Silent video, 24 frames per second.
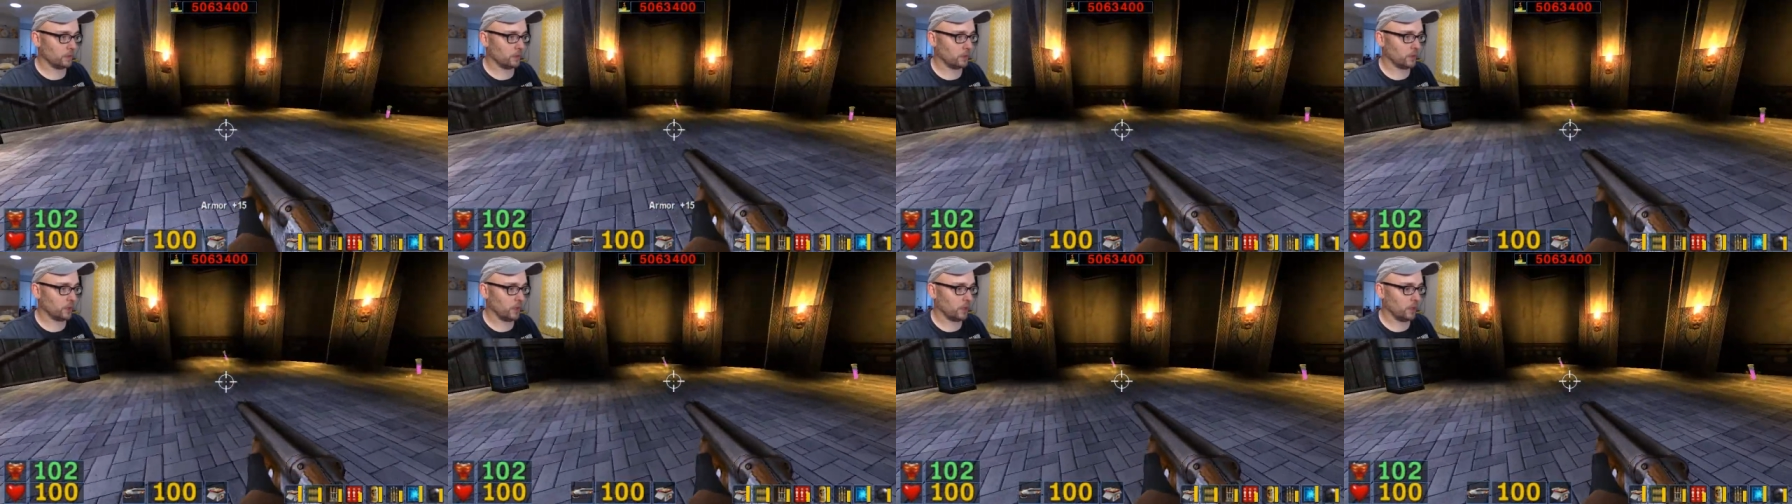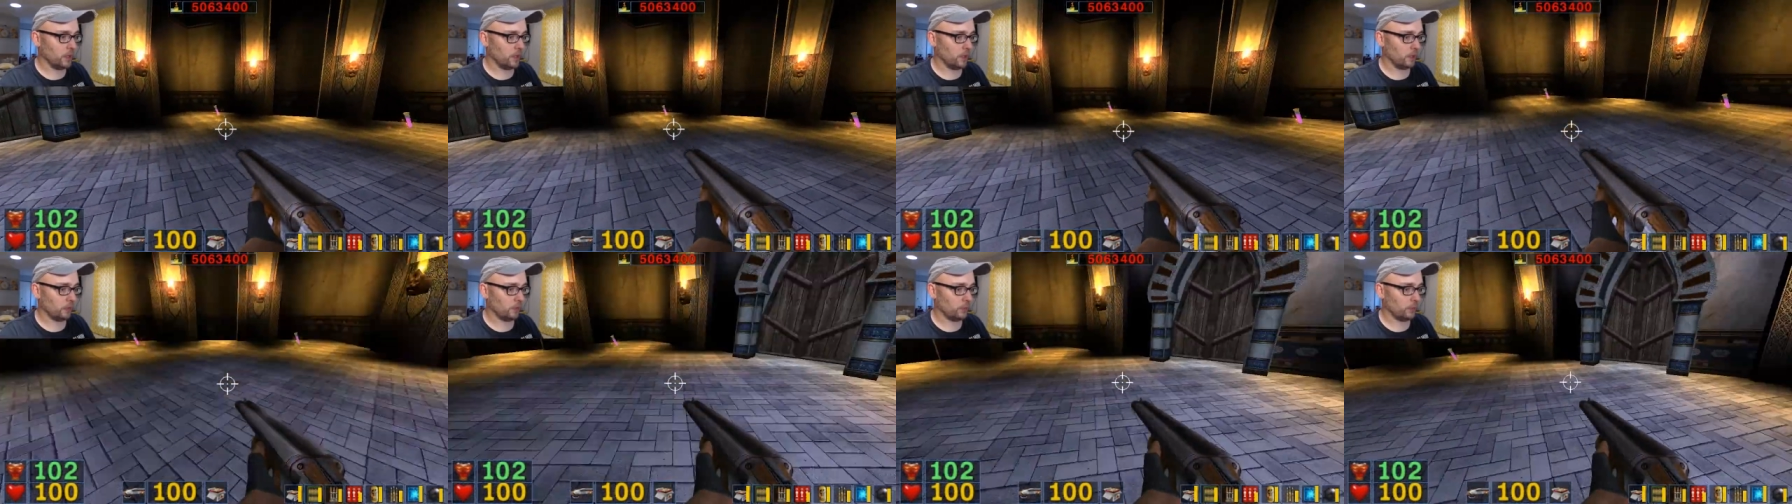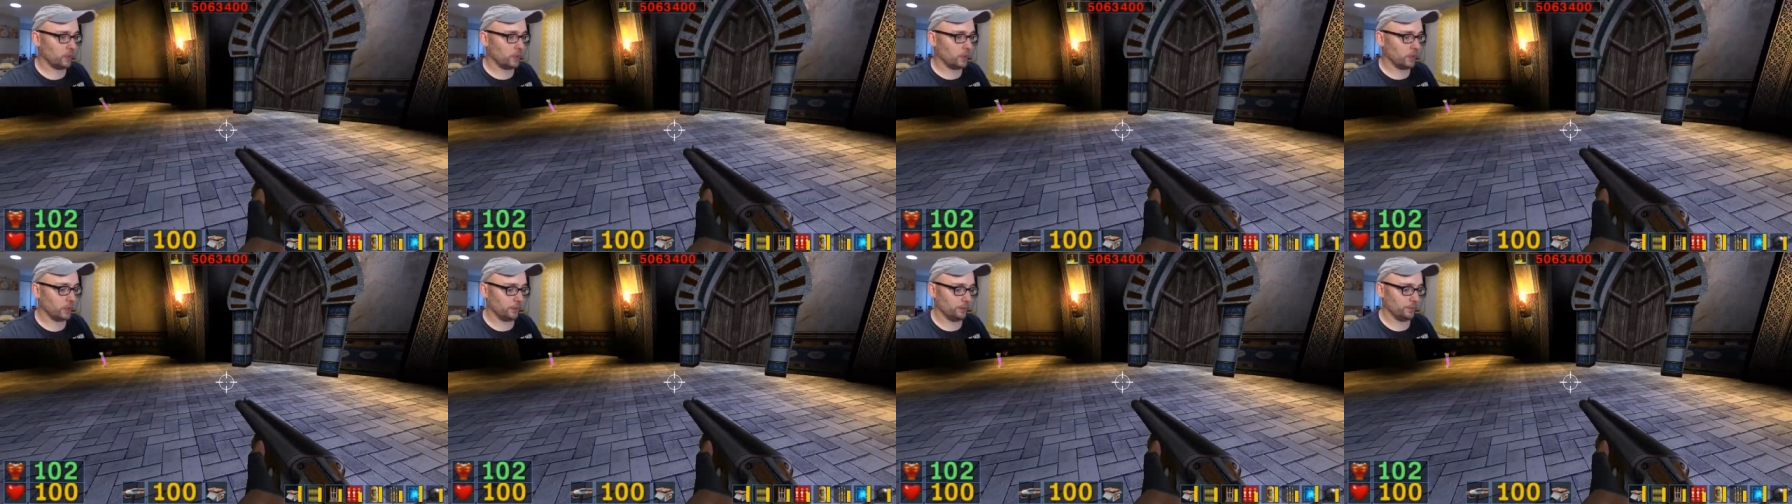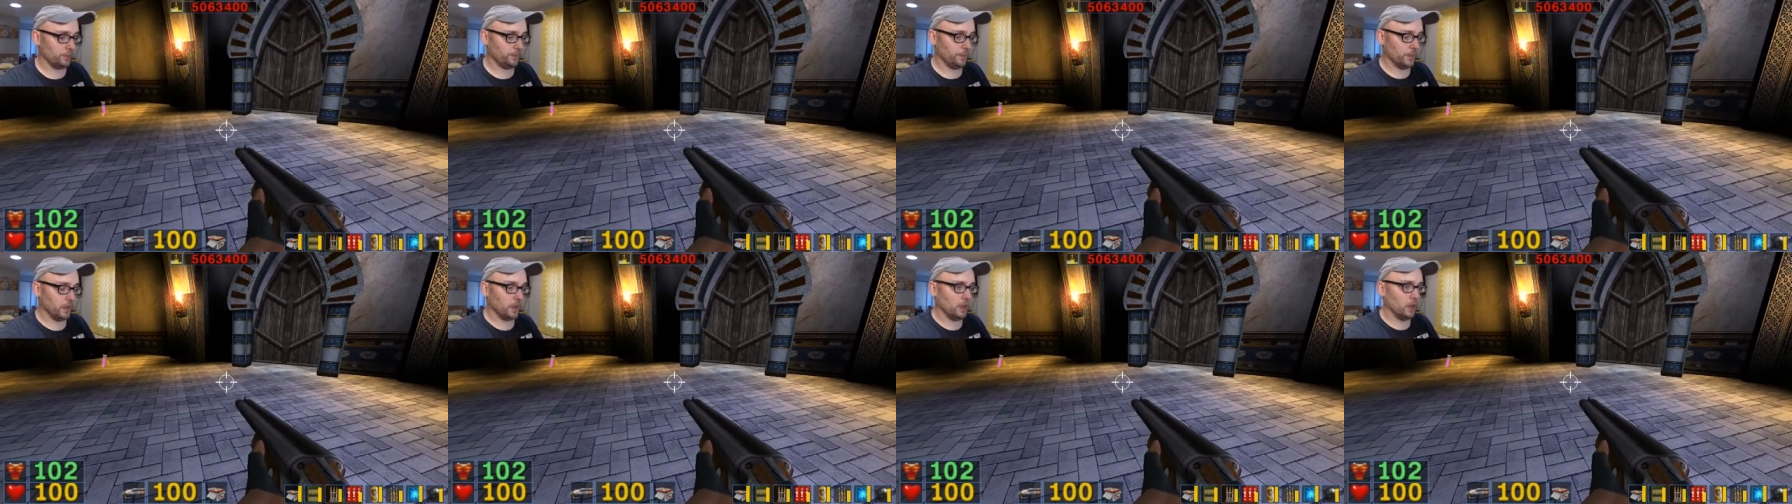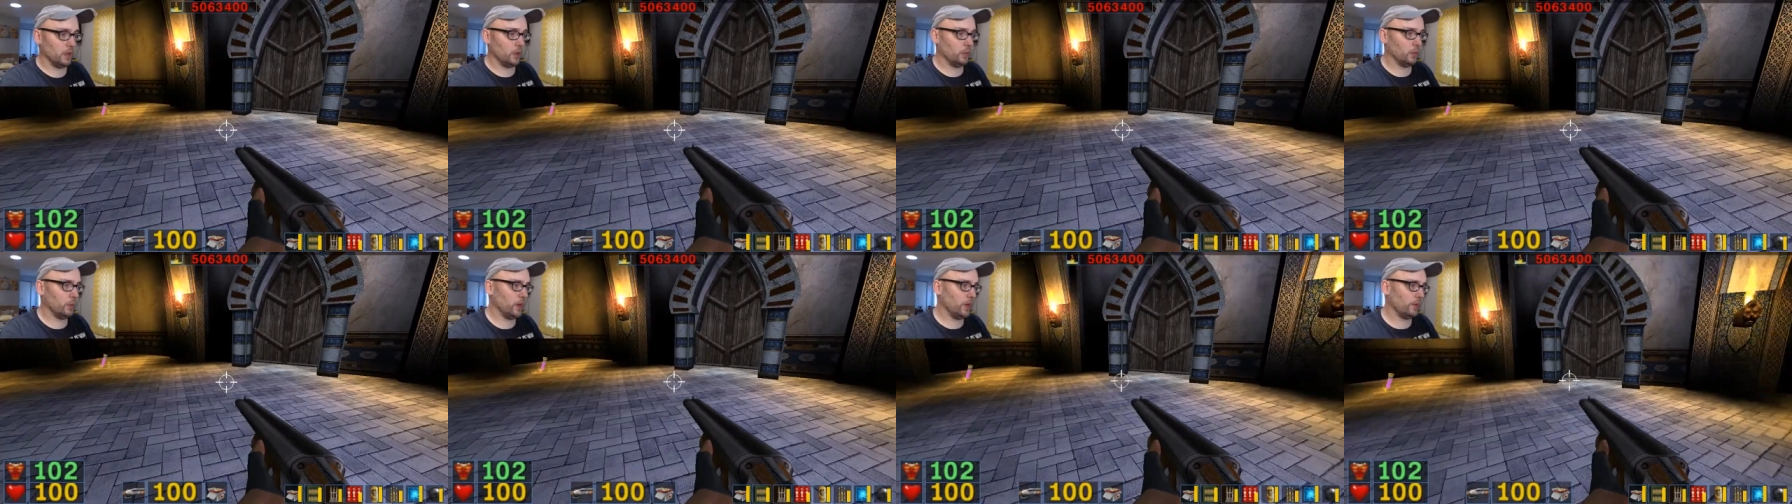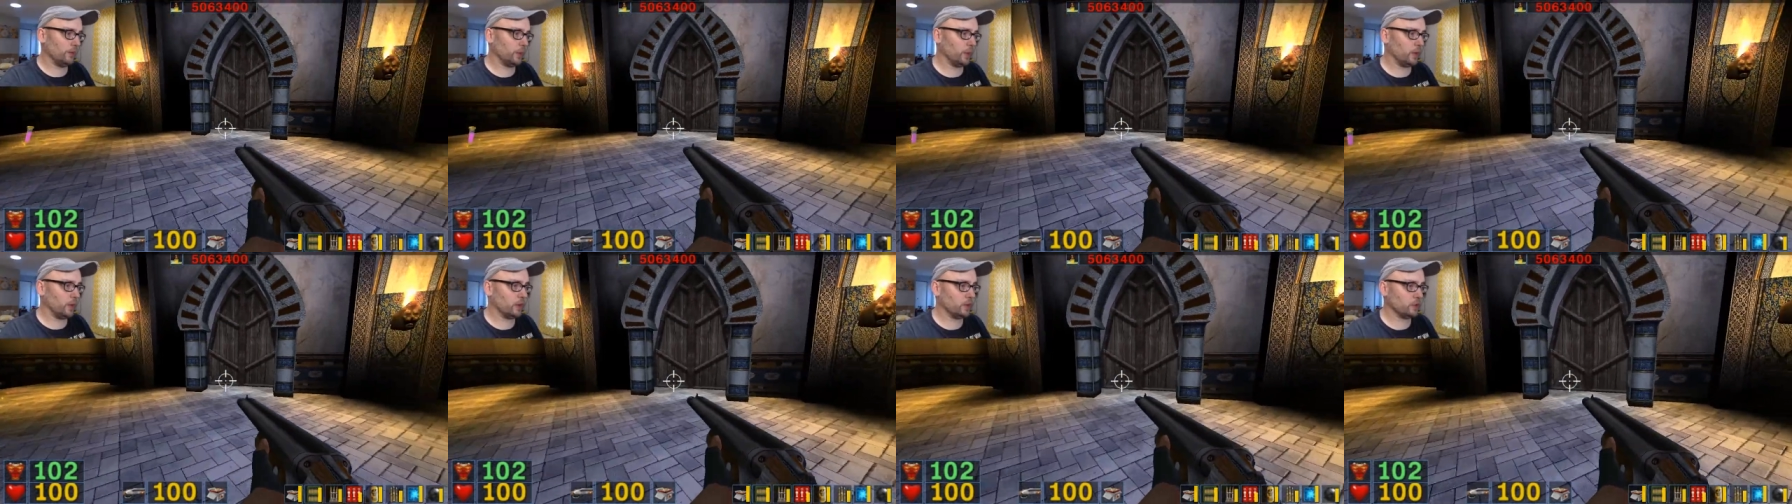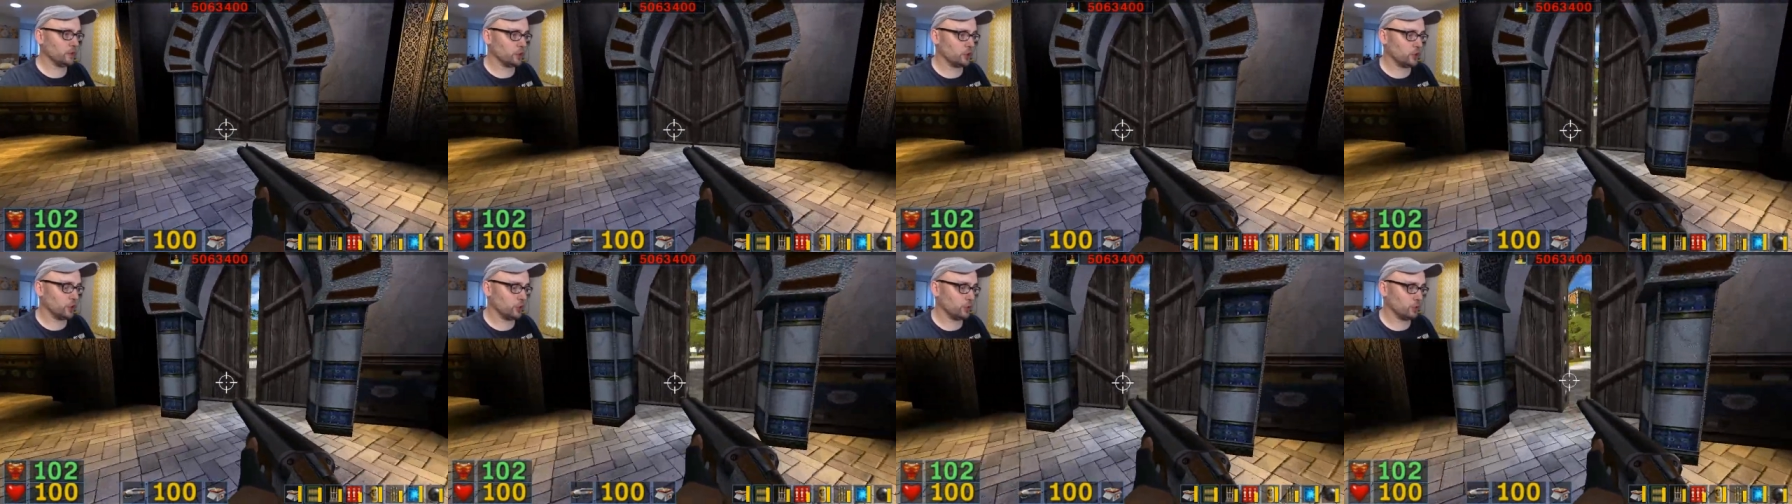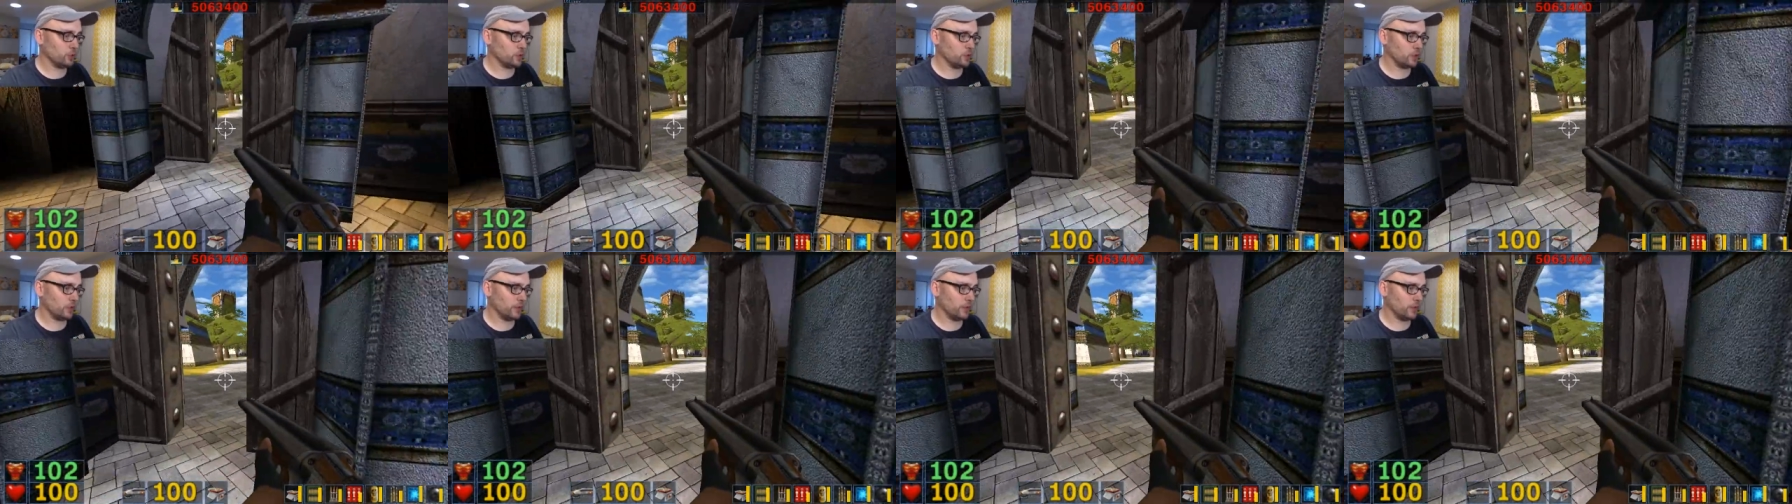Great. Well, we have 102s